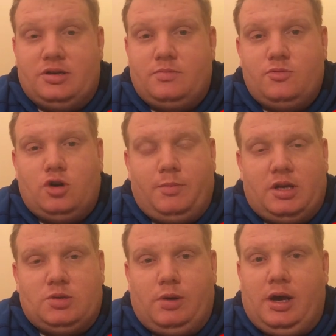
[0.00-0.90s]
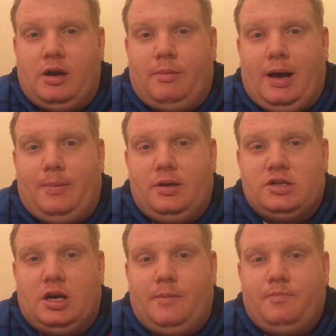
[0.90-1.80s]
Please drop me a tweet, and I'm
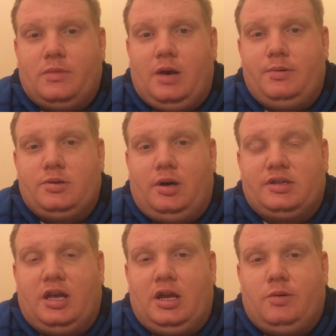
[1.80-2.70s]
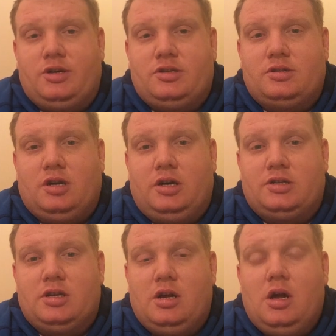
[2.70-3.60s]
happy to ask any questions,
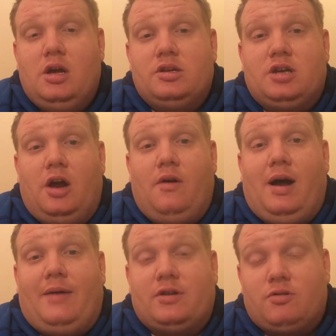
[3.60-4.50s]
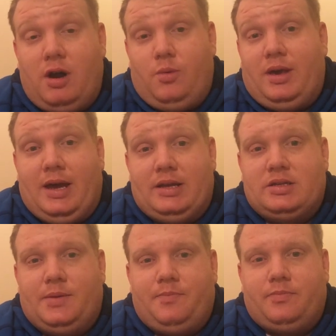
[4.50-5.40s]
guys. So have a great
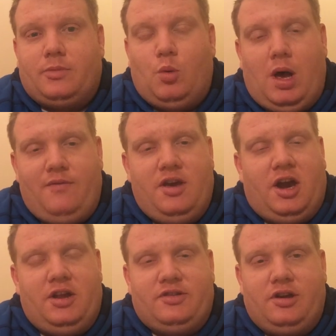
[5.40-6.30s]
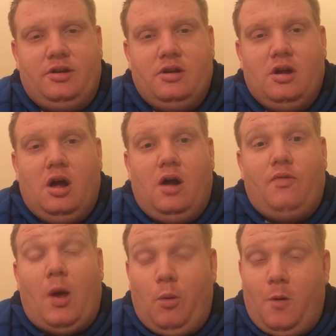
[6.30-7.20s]
weekend, whatever you're going to do.
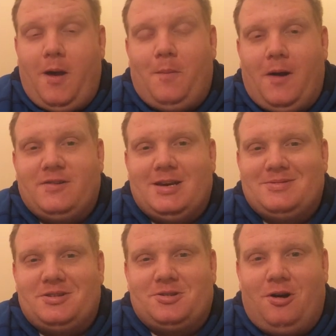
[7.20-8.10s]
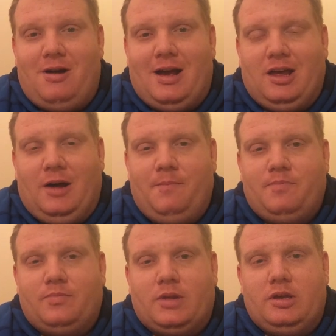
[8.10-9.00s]
There will be a both teams to score
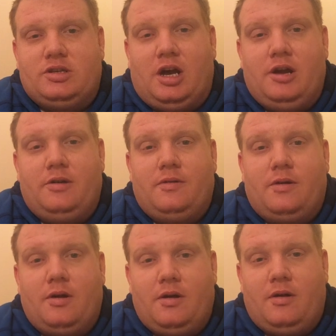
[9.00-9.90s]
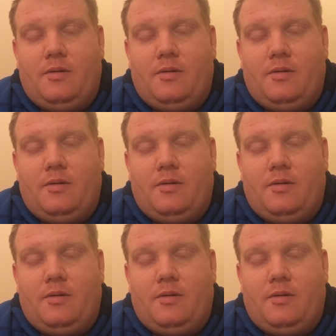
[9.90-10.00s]
Acca, so